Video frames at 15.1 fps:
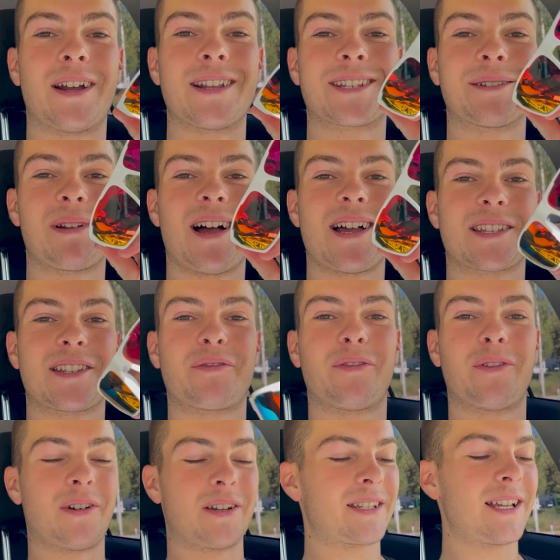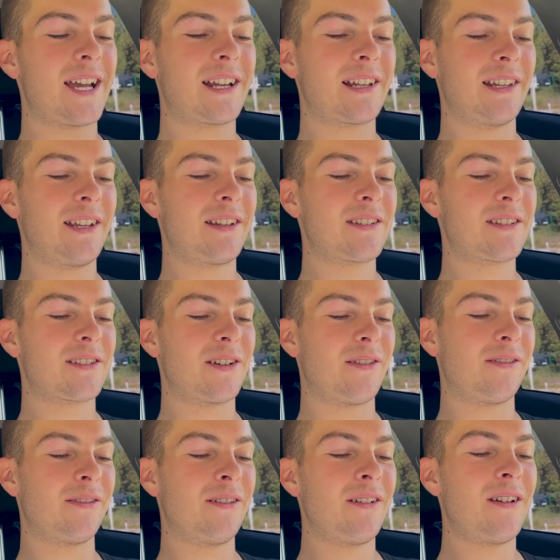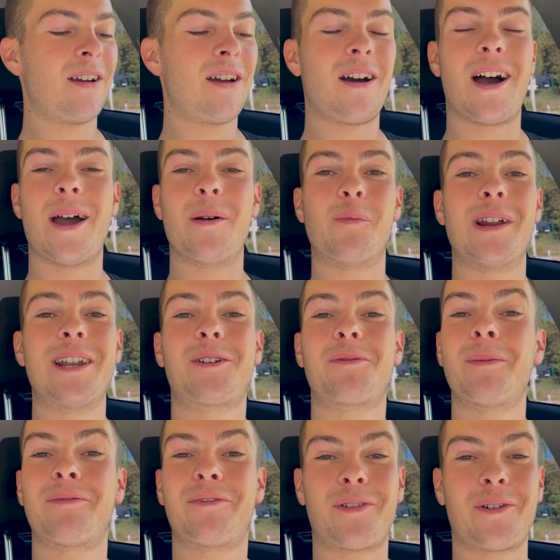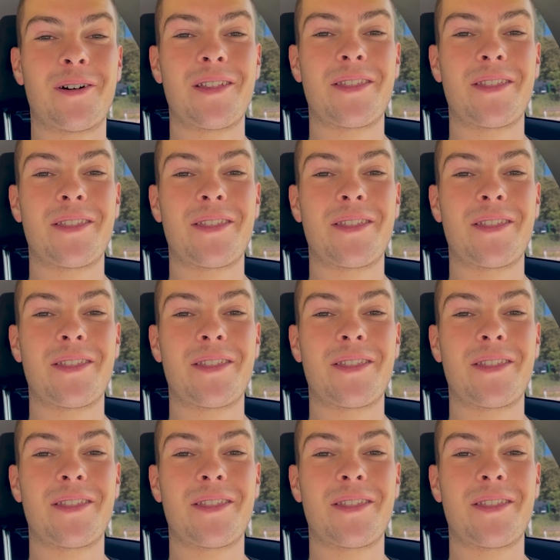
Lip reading: some glasses for cycling, so I'm well equipped for